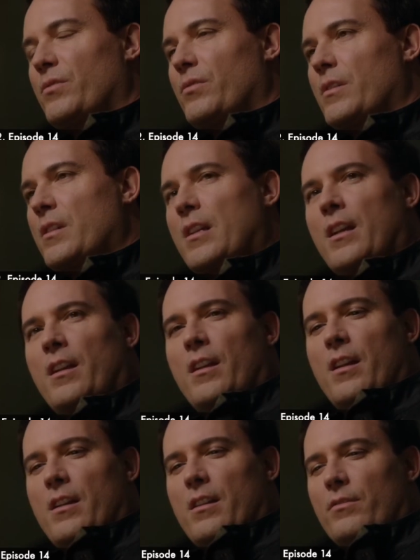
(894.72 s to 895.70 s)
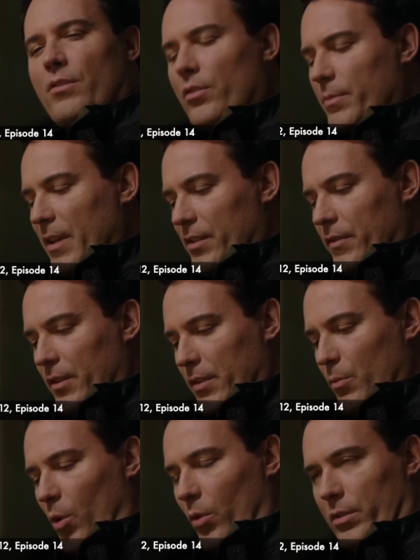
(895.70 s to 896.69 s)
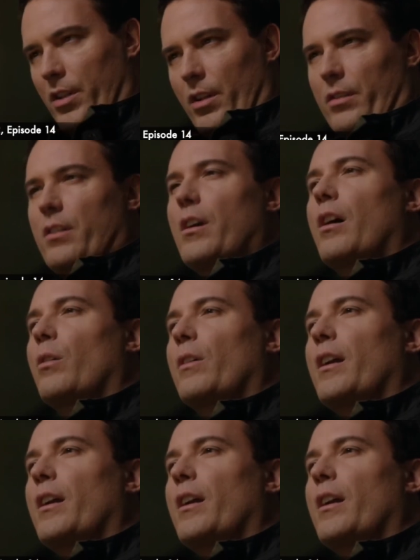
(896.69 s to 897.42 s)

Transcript: people like him, some people don't like him. That's